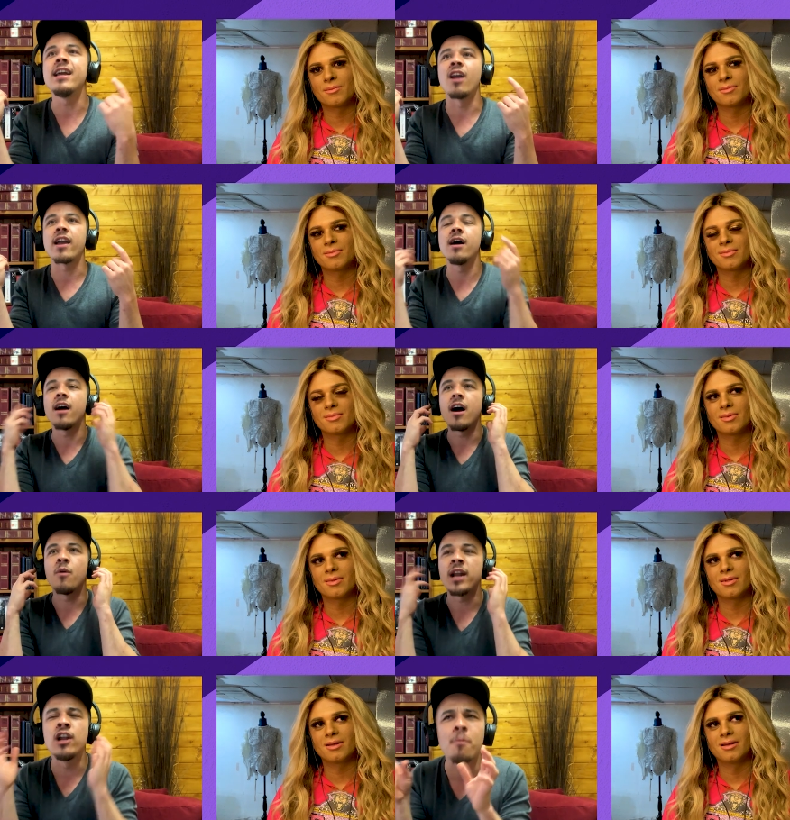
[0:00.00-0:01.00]
Speaker 1: like I, uh,
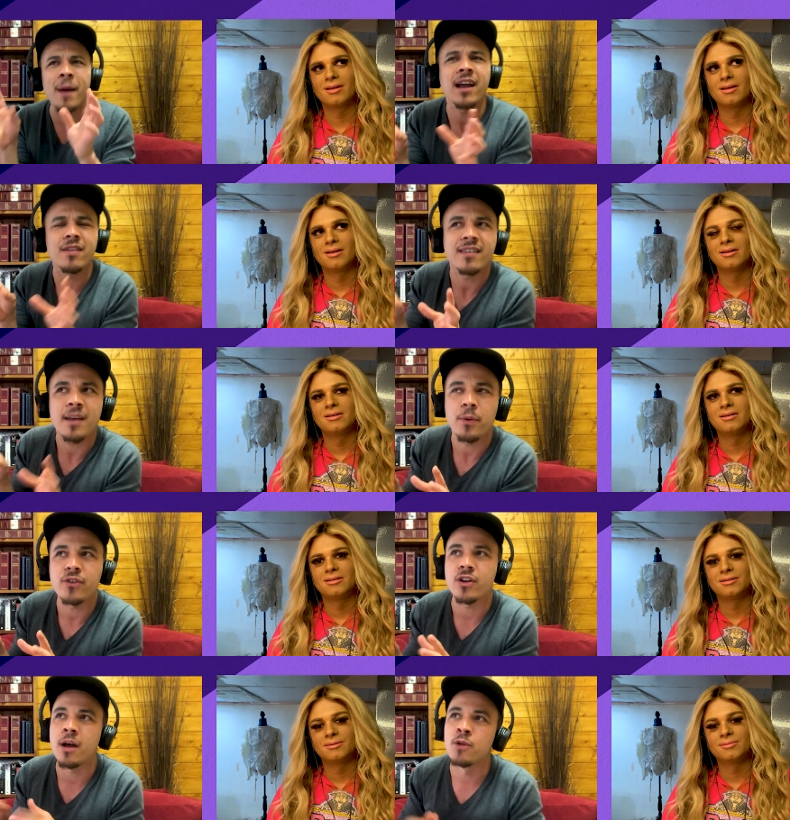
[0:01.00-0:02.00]
when I look back at this
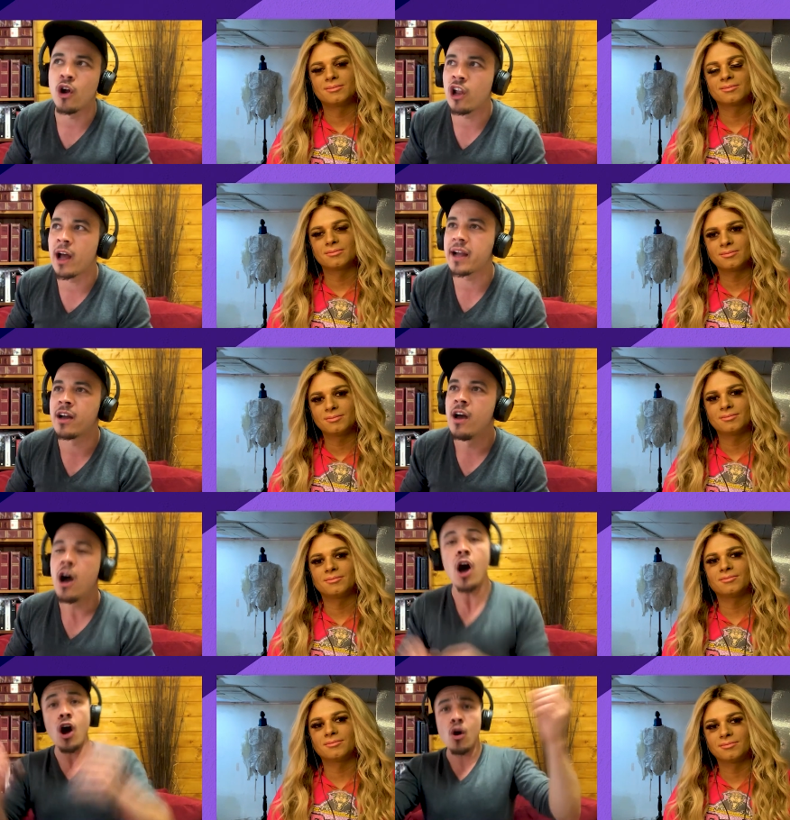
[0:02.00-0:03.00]
episode, I'm not like,
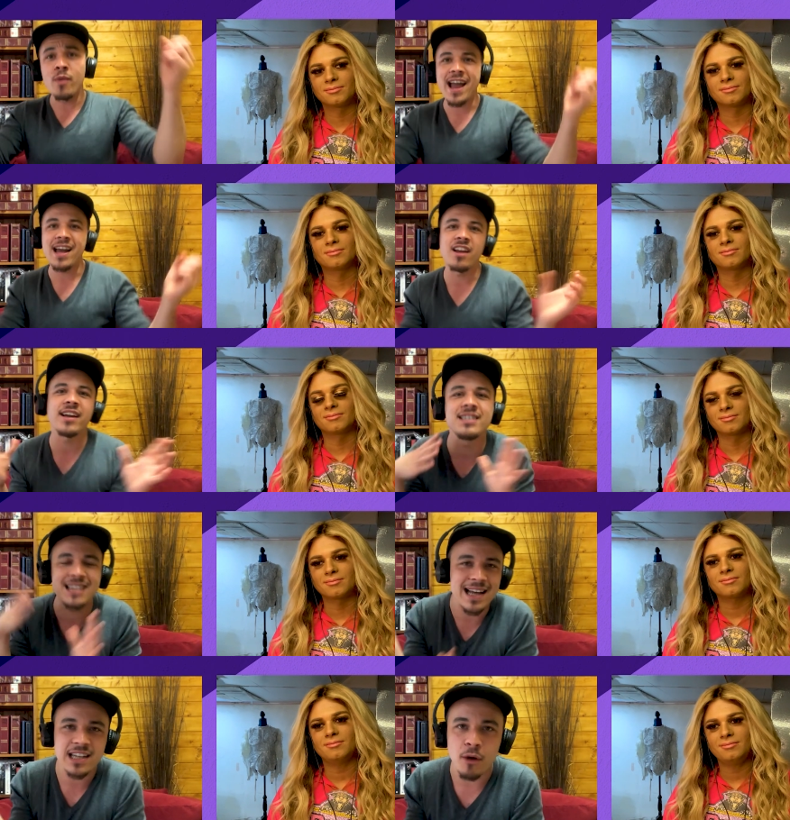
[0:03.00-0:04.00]
oh, they had like a
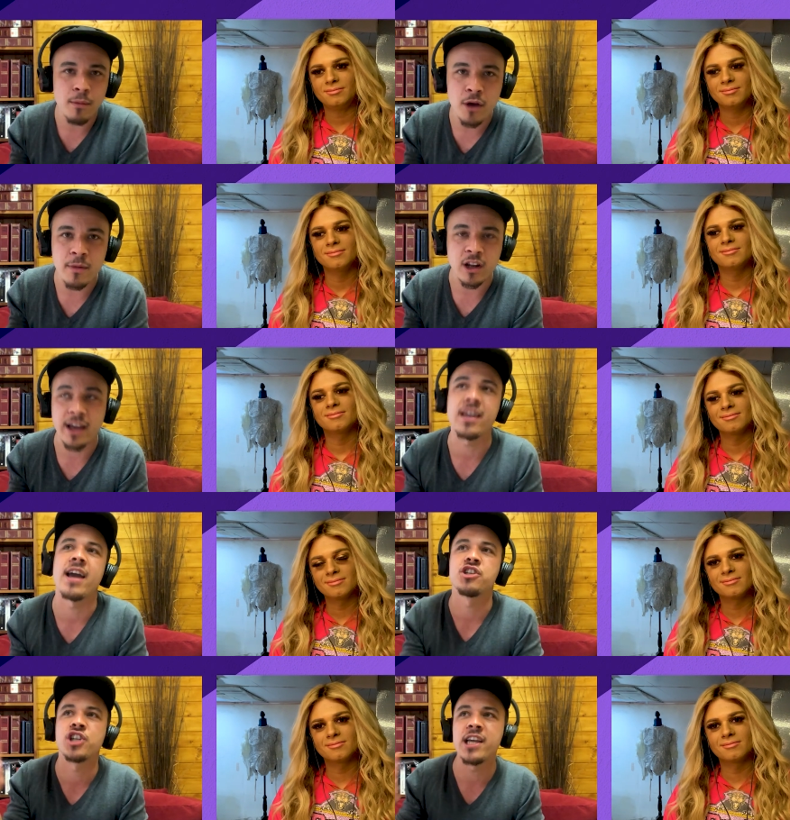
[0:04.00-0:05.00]
standout moment. Like, yeah,
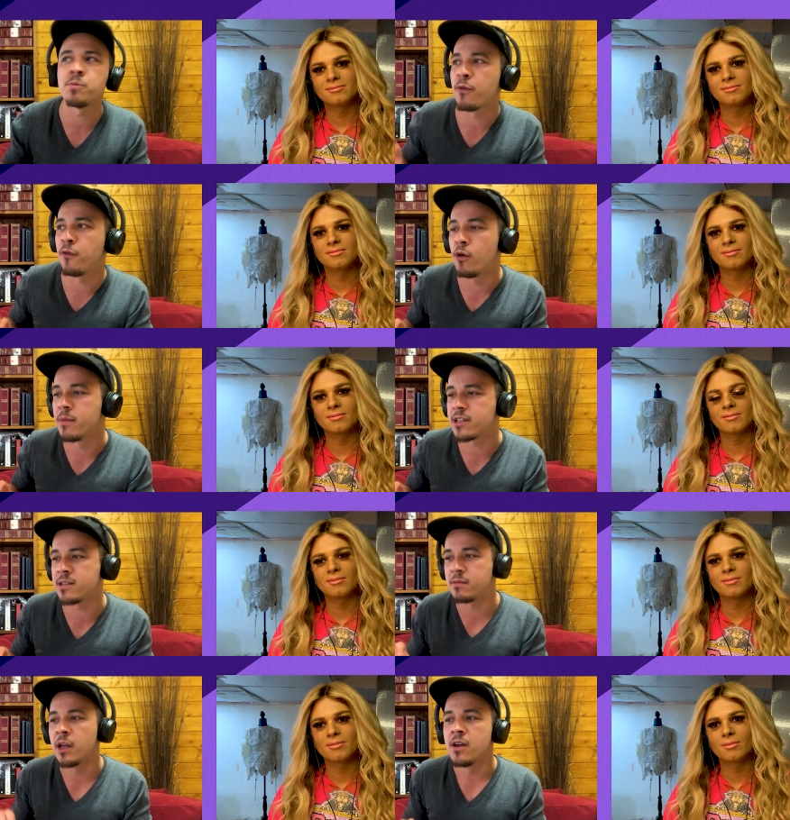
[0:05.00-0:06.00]
Shea's performance
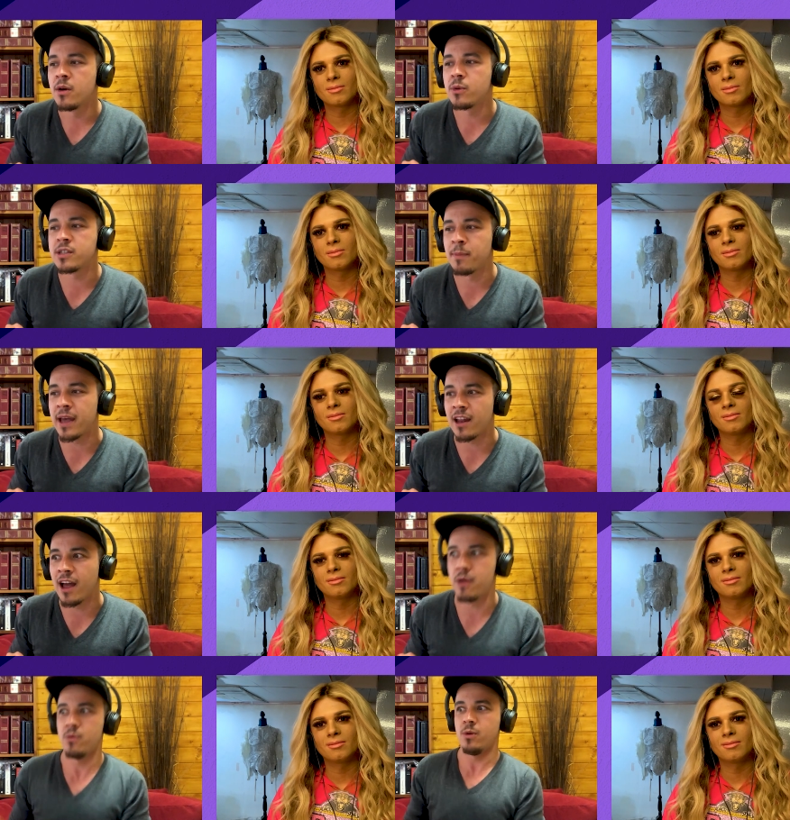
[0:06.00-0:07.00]
was a bit
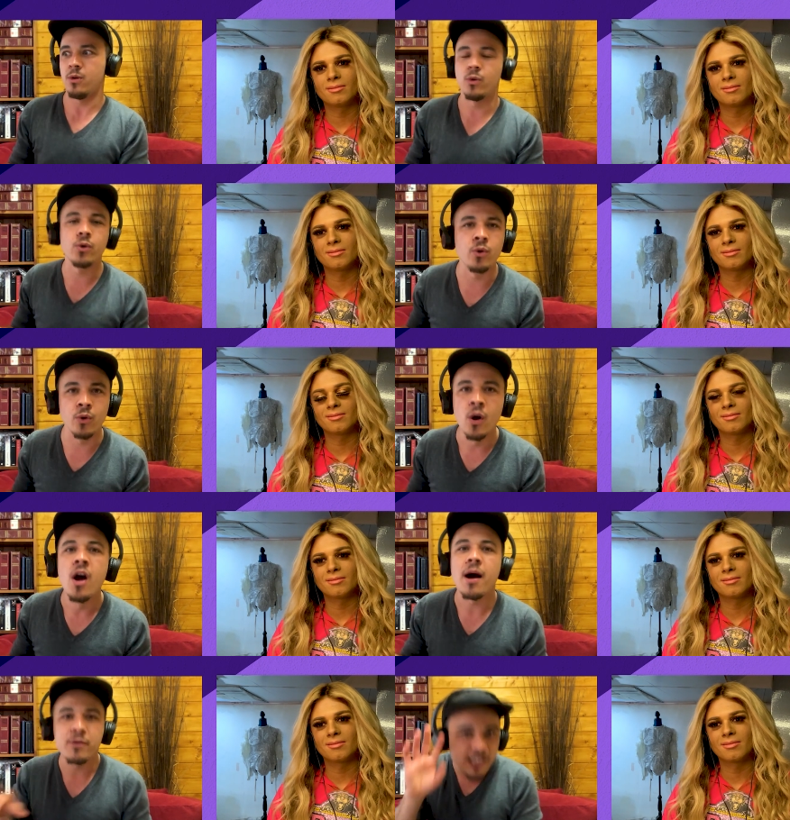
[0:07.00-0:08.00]
like, oh,
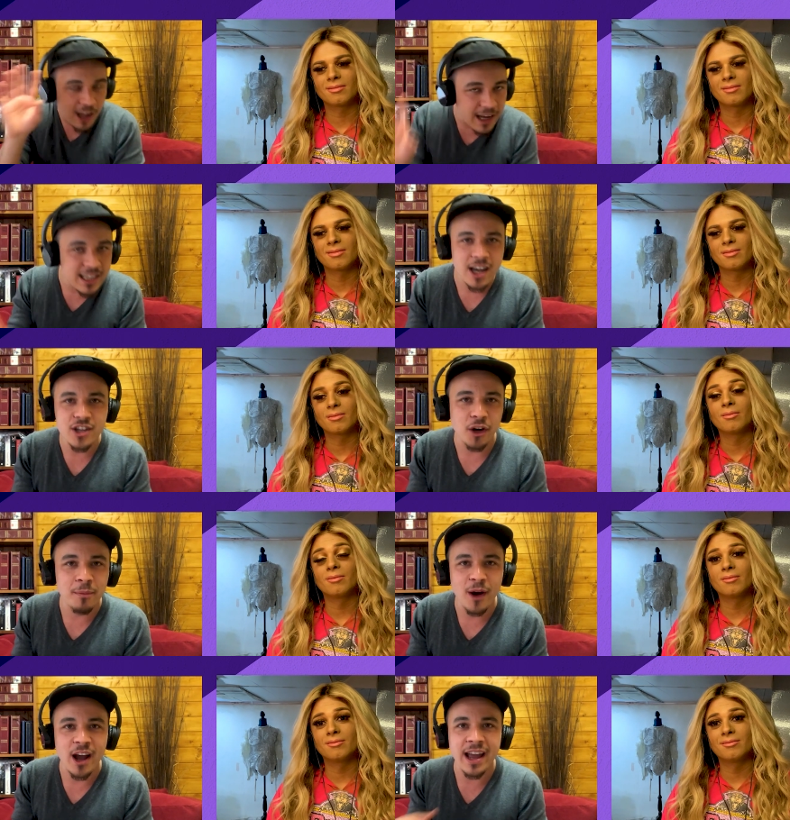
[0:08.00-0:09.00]
I was slightly turned on
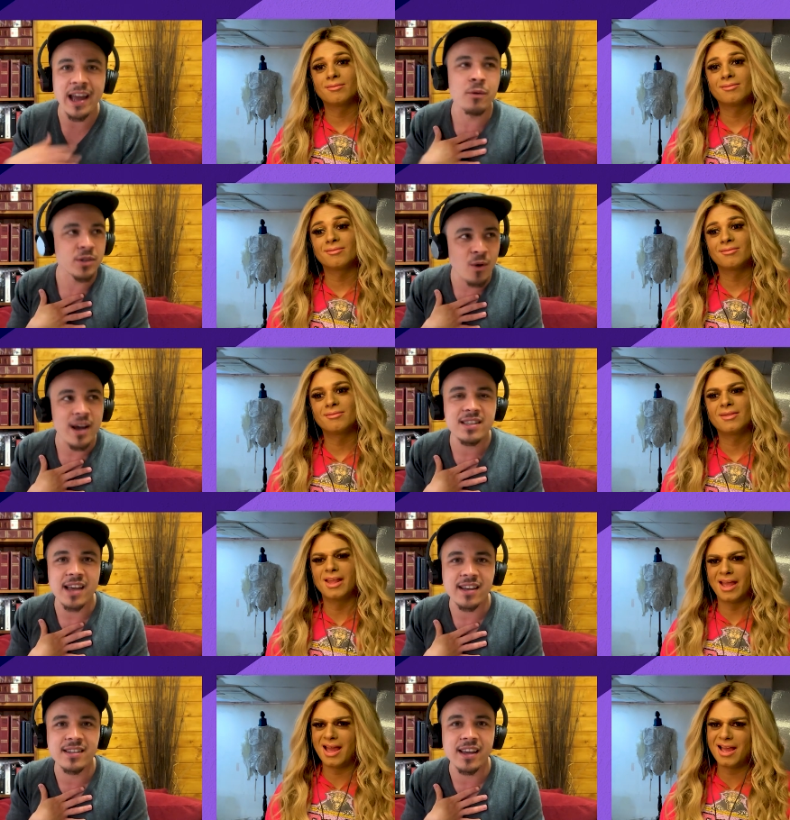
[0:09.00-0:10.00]
by it. It was quite
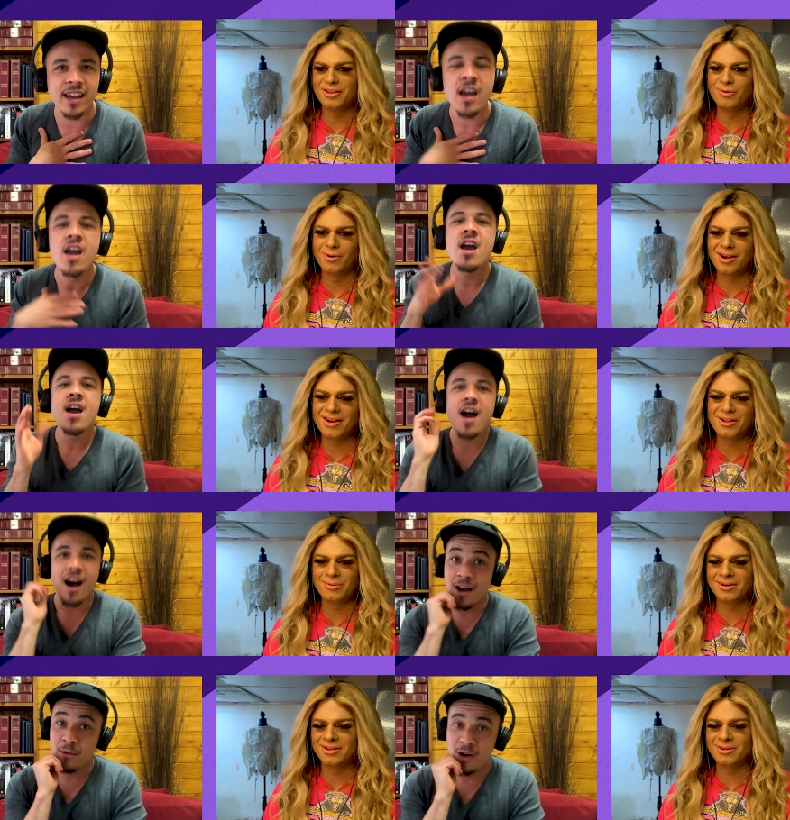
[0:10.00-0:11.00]
sexy. Yeah, you were. You
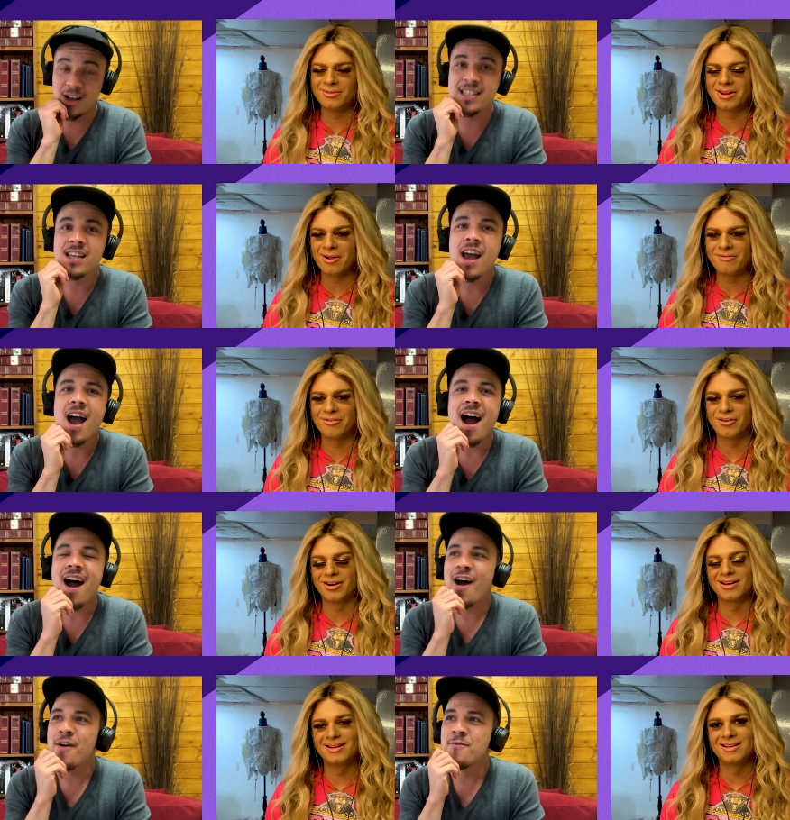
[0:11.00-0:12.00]
were. I was. Were
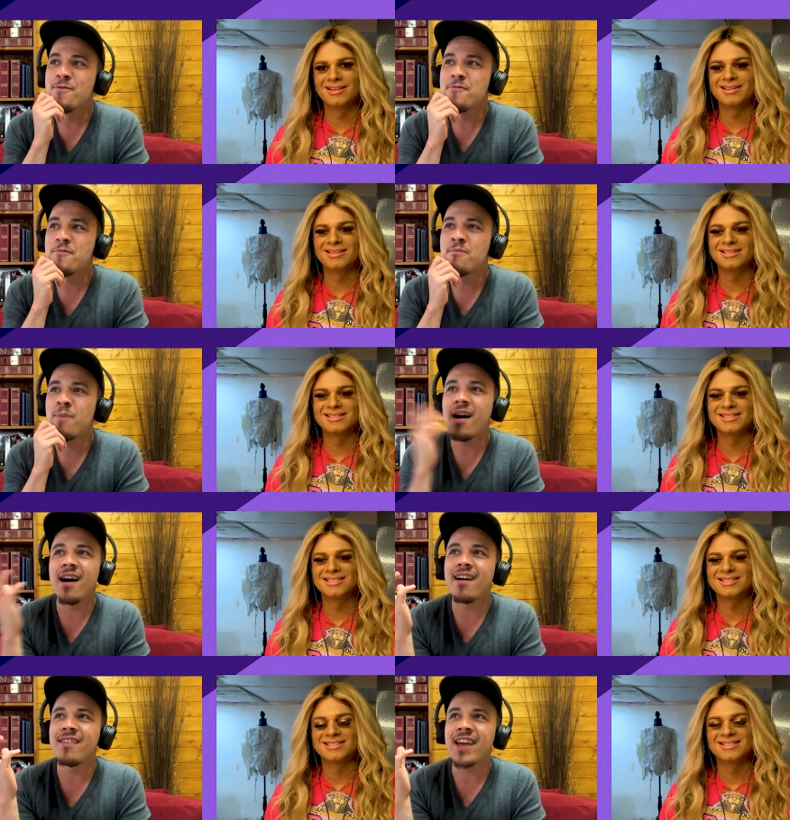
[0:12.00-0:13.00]
um, but
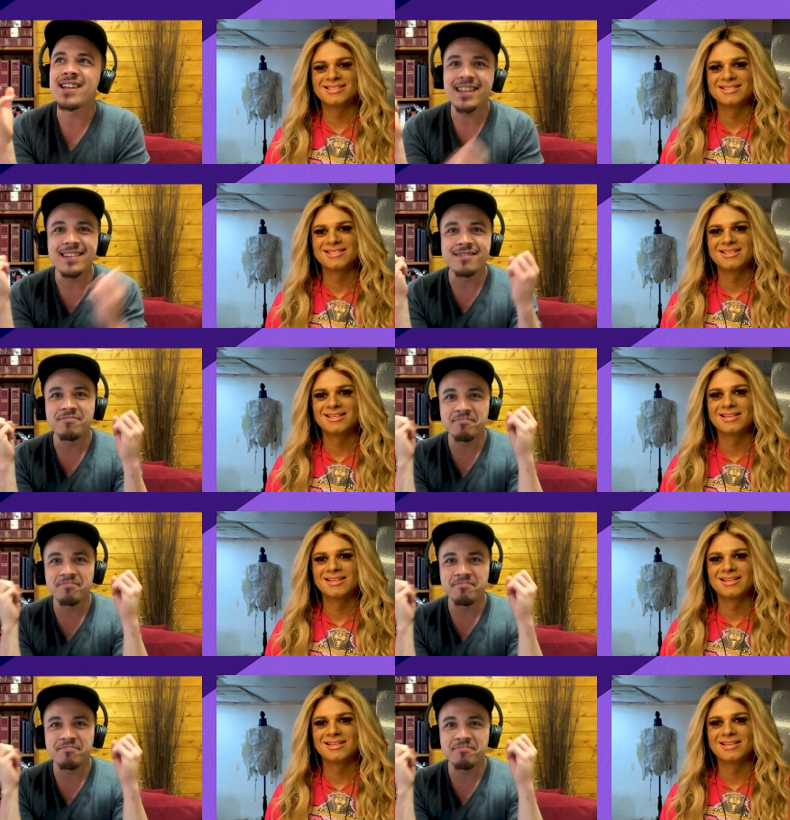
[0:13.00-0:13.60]
they didn't